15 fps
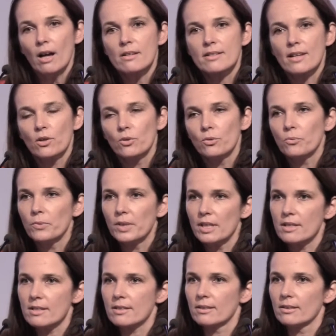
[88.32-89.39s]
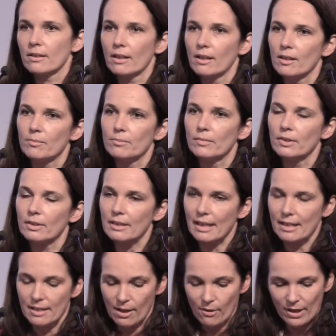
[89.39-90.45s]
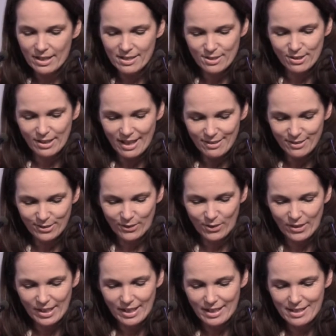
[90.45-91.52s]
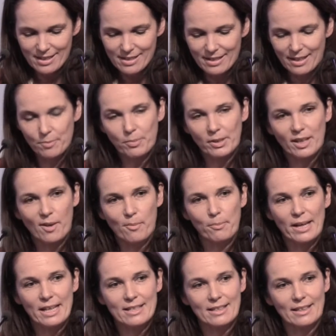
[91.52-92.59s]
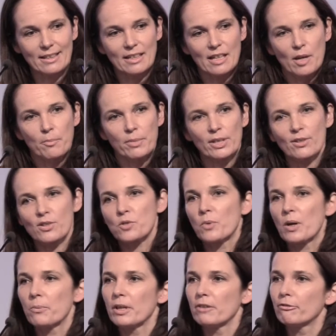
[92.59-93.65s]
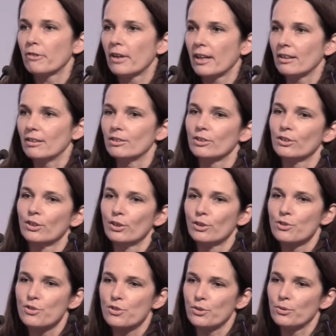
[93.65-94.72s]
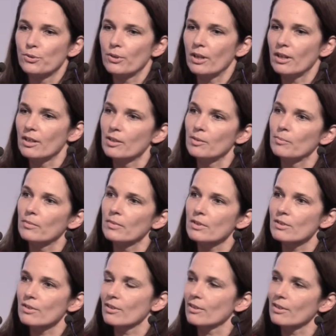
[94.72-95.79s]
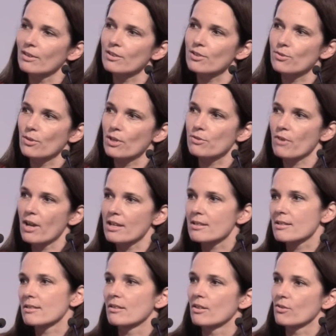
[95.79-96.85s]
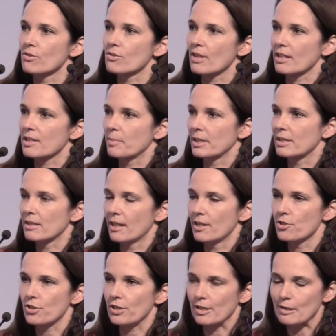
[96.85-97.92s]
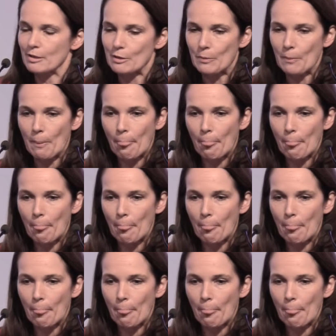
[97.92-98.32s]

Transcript: So we need to get our act together on this and become better, because where we fail to address those expectations,